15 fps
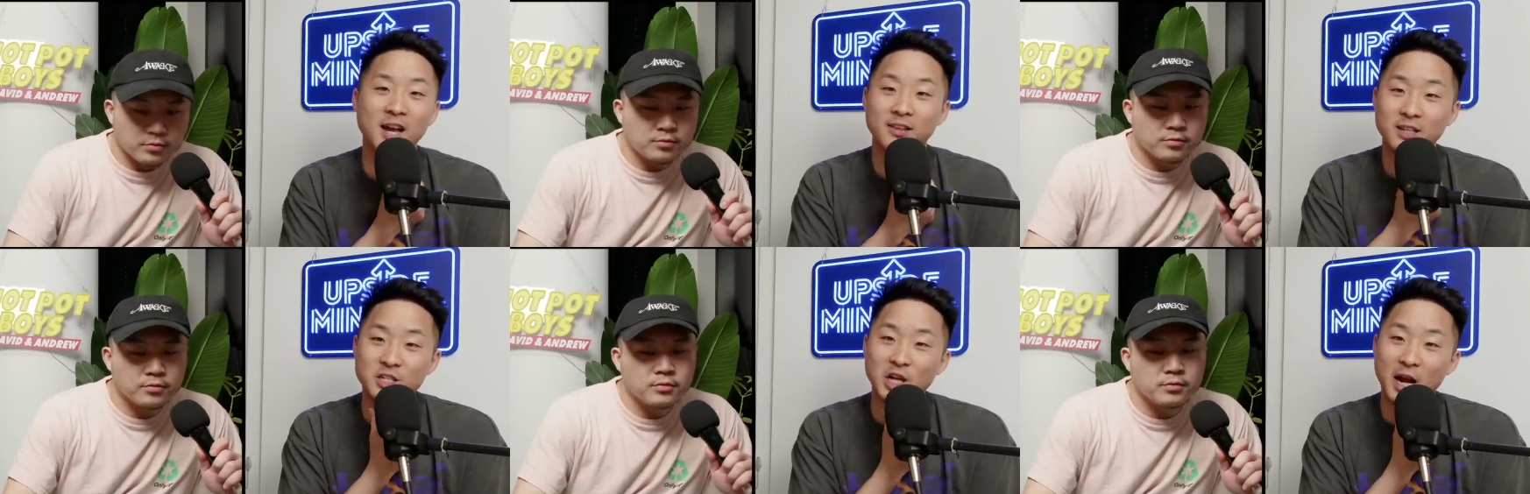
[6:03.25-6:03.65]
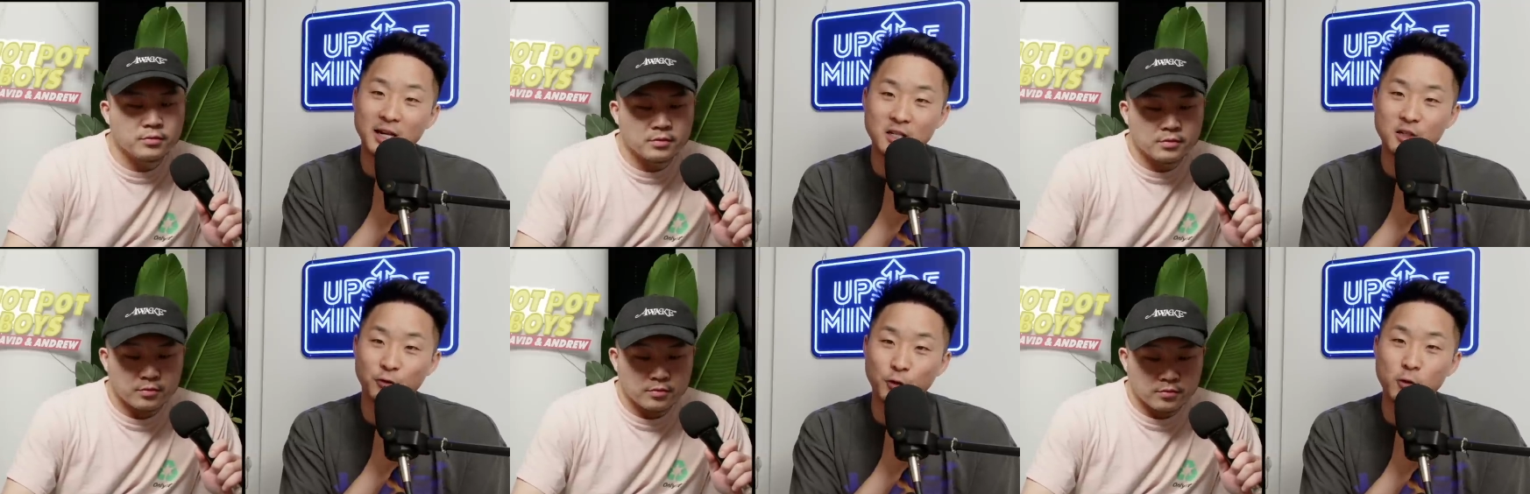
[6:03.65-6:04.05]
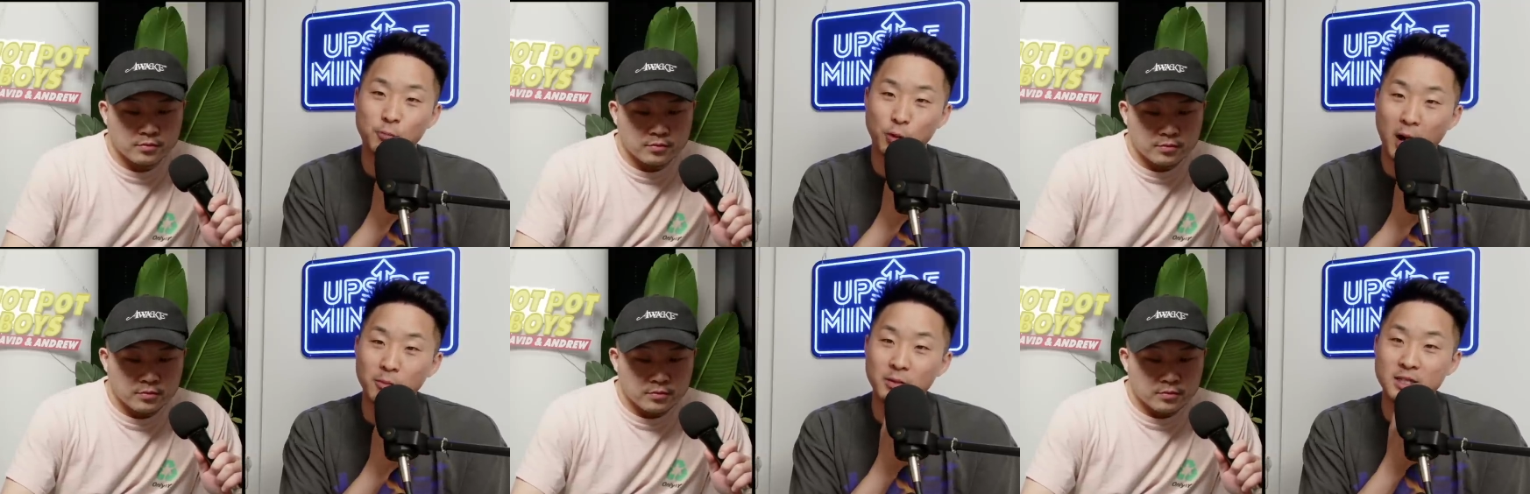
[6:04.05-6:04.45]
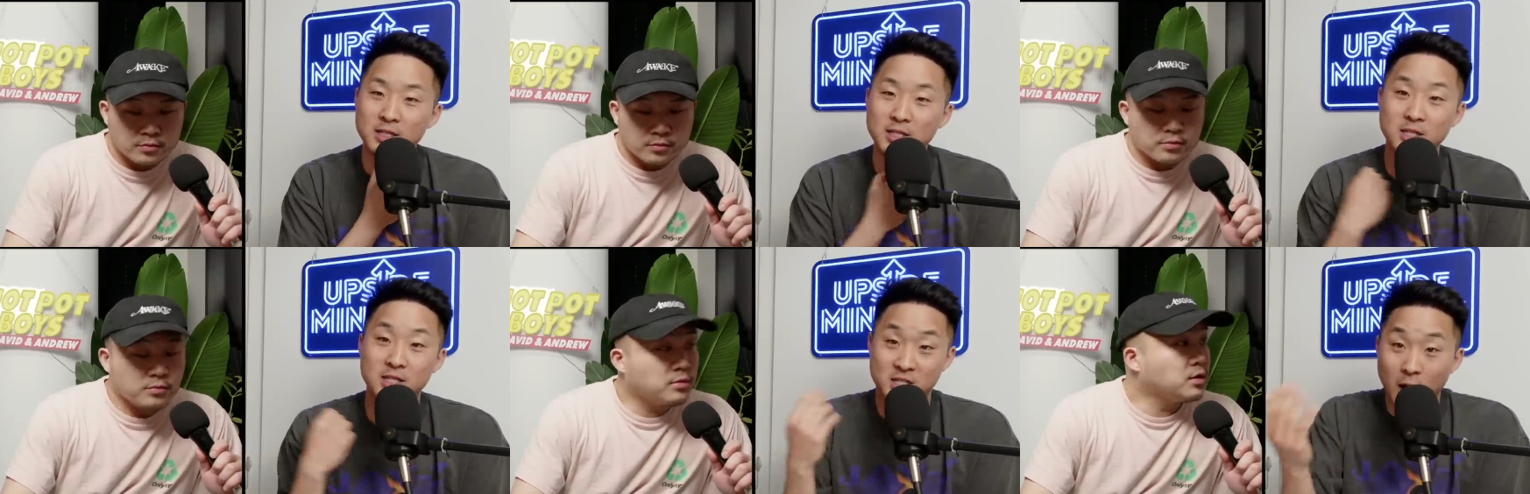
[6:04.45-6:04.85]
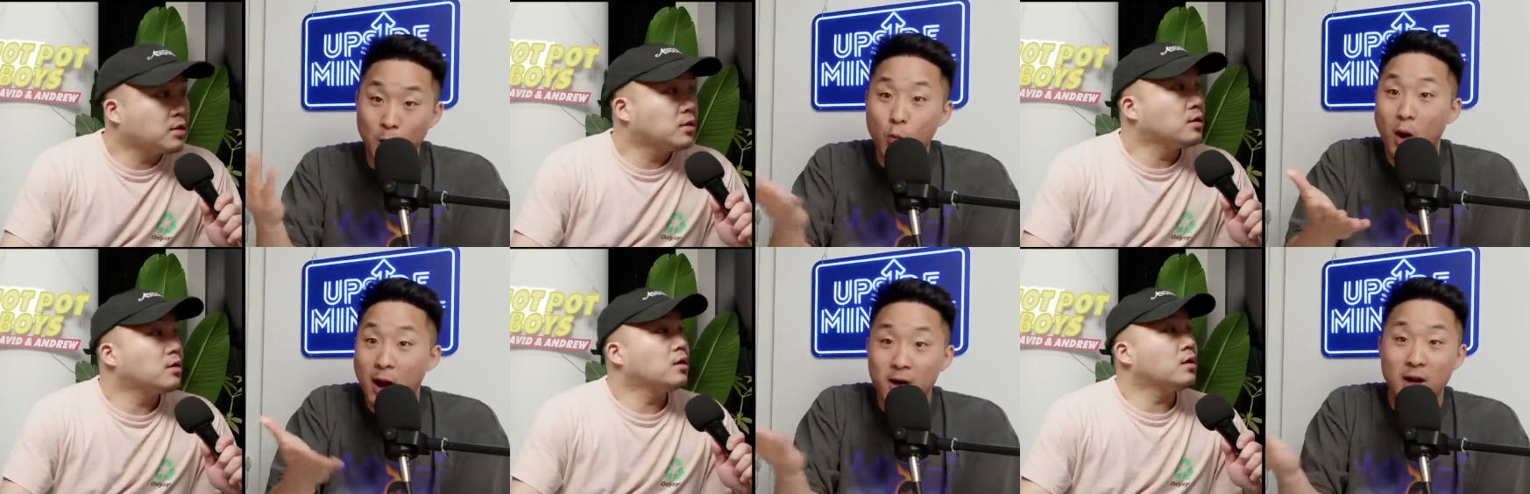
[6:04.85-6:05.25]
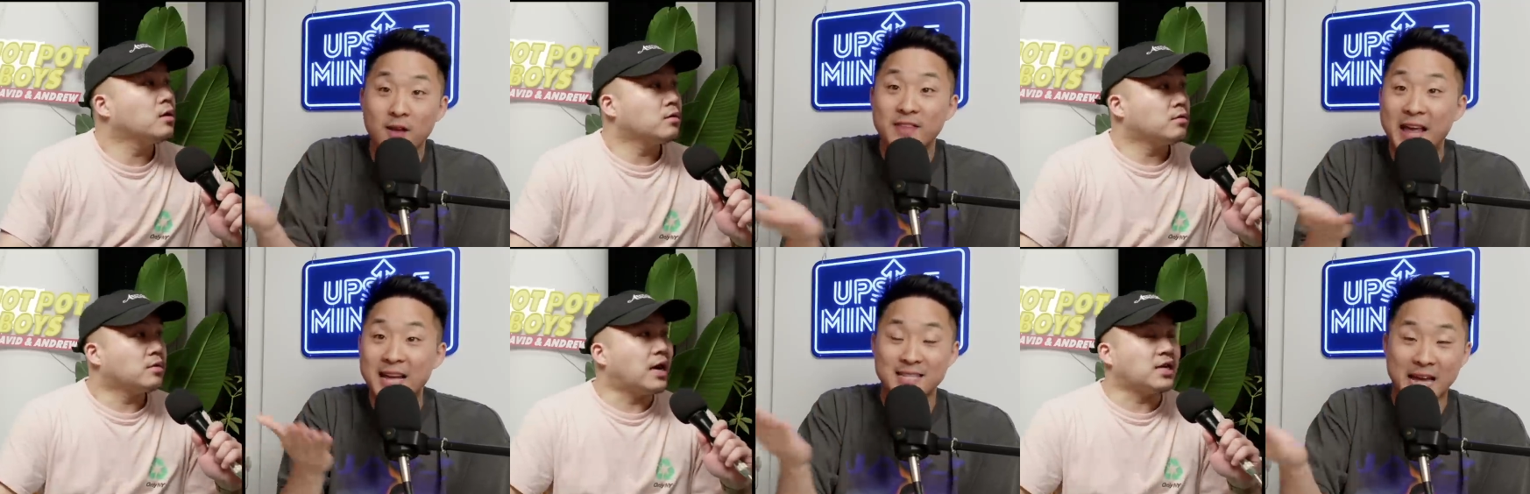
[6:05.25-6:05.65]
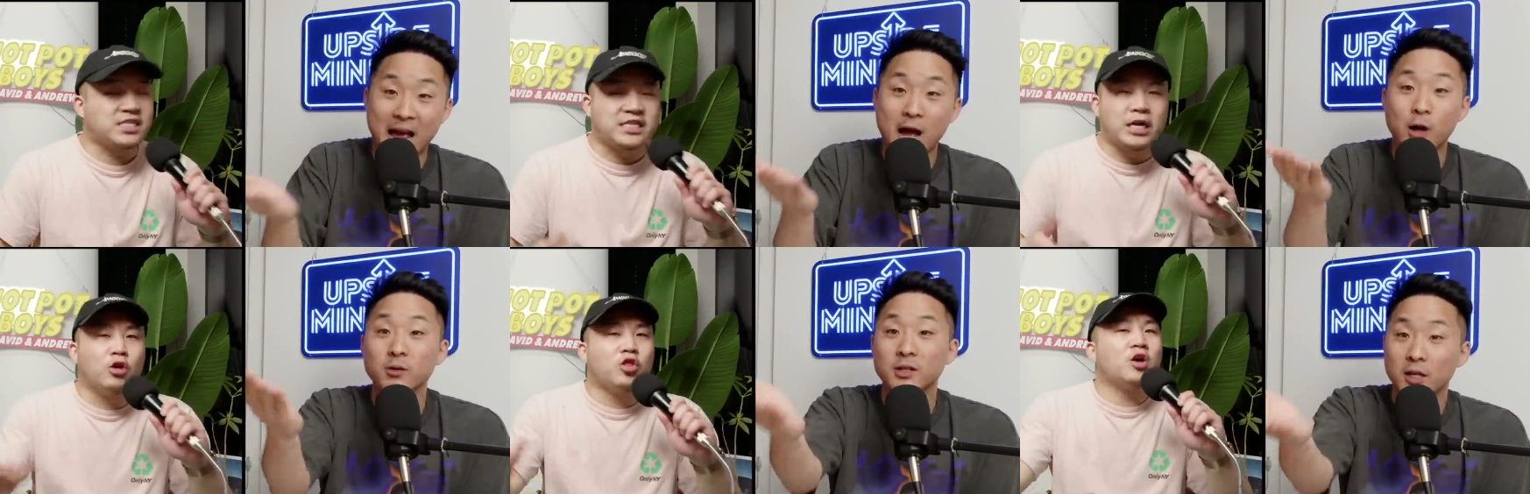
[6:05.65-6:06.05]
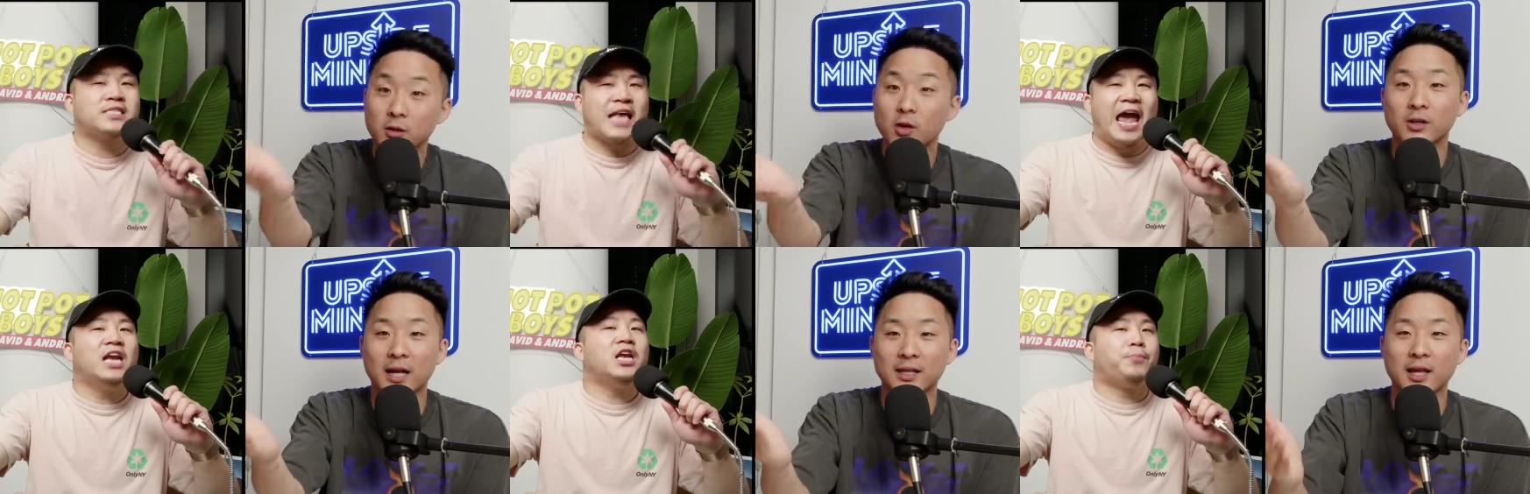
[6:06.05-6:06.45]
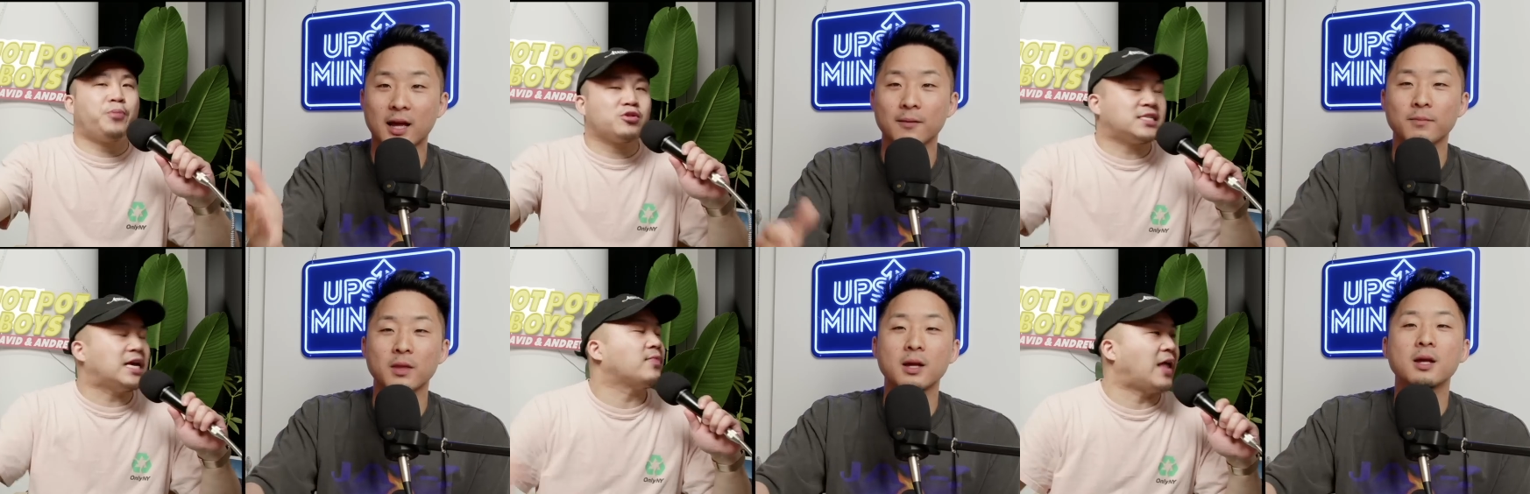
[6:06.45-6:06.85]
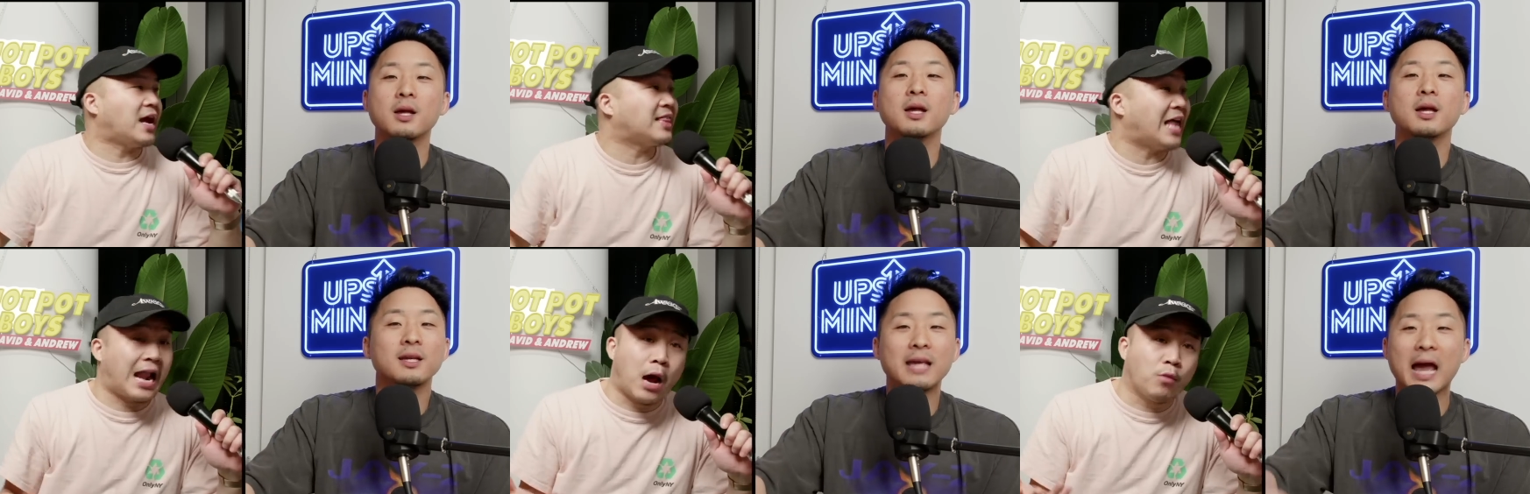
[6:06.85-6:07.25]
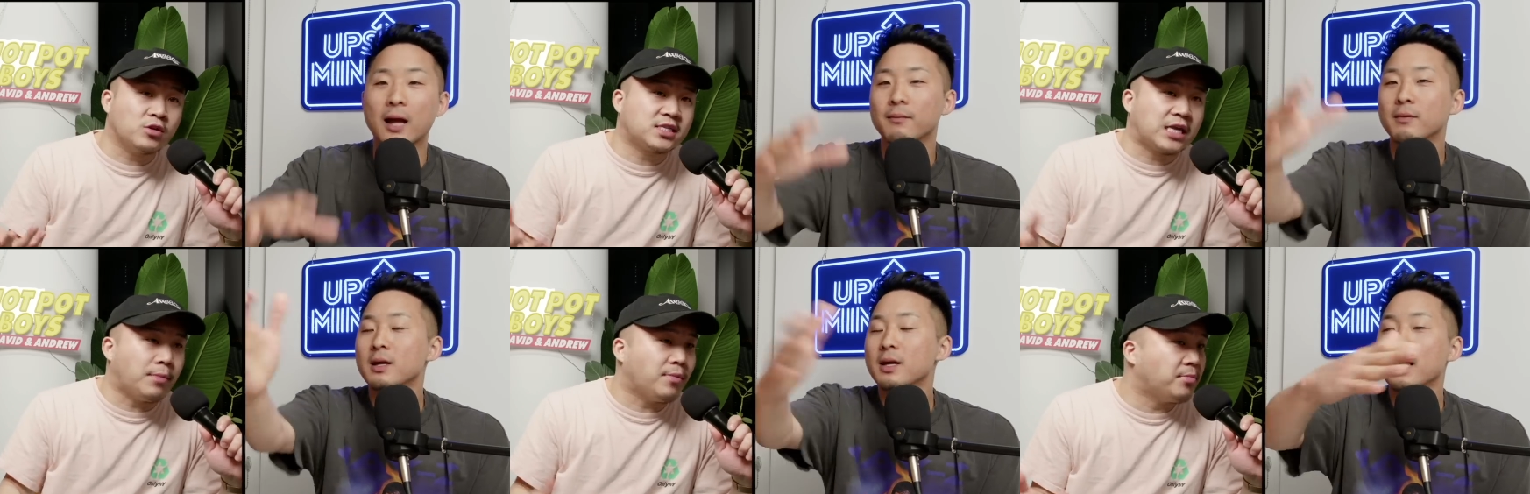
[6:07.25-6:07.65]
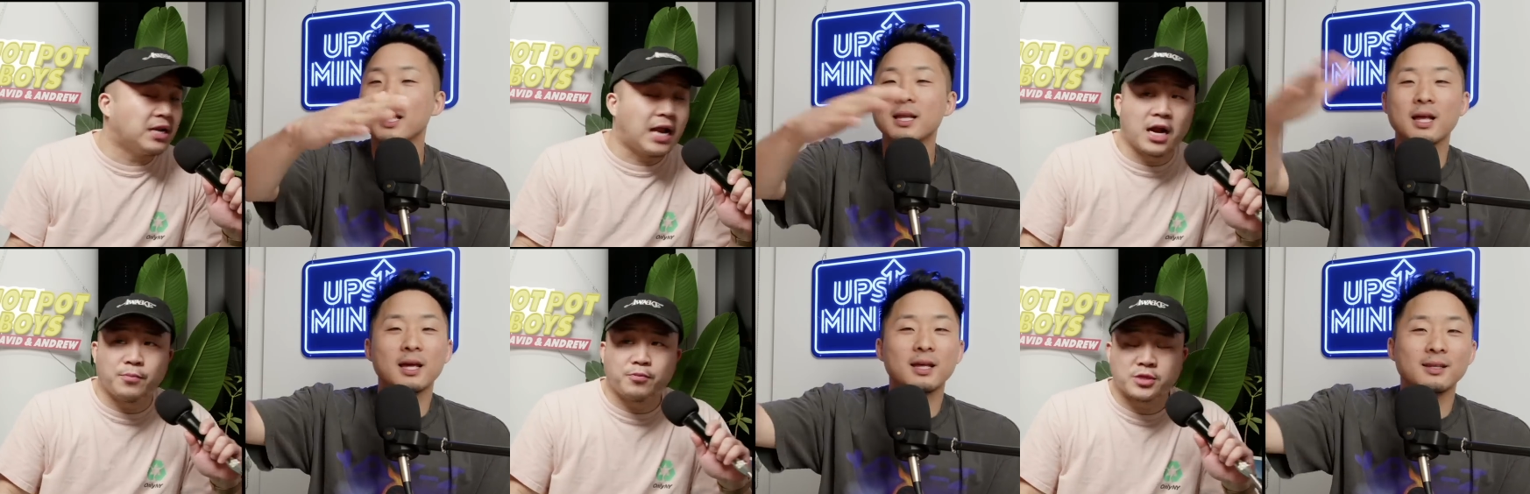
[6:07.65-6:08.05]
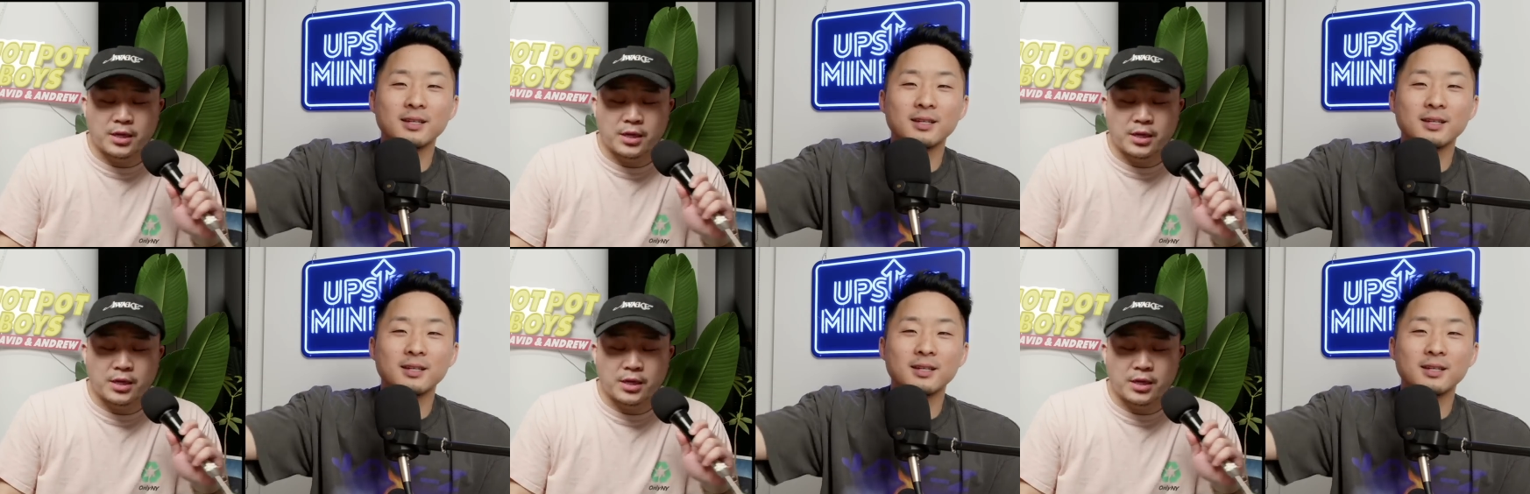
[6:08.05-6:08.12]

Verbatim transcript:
Speaker 1: the Chinese food probably somewhere in that yeah, it town still looks look 80% like that, like that I yeah, would say, maybe 90%.